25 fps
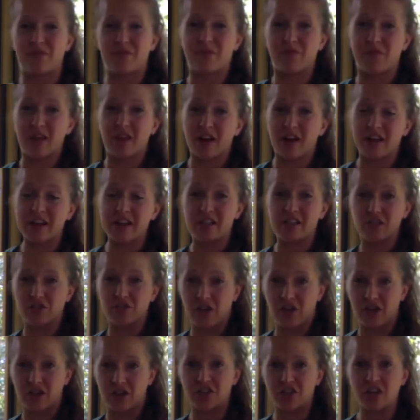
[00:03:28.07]
very
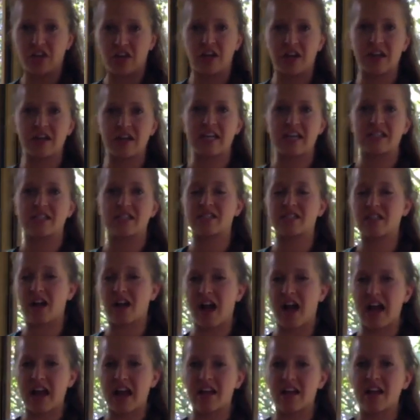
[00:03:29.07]
structured, it's
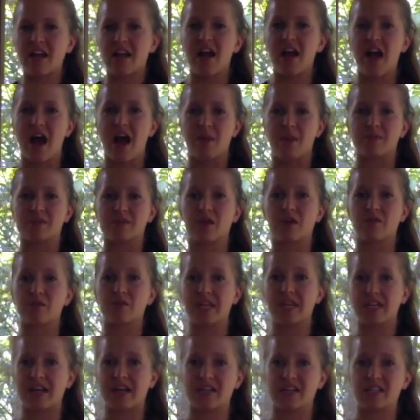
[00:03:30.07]
tight, so I
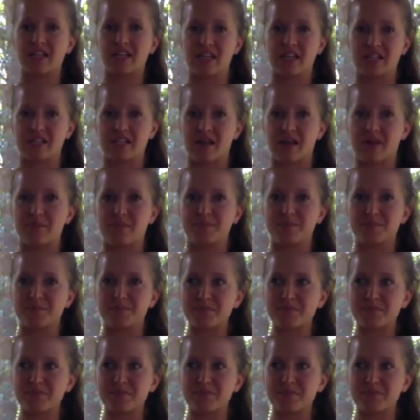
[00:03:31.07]
really liked it because I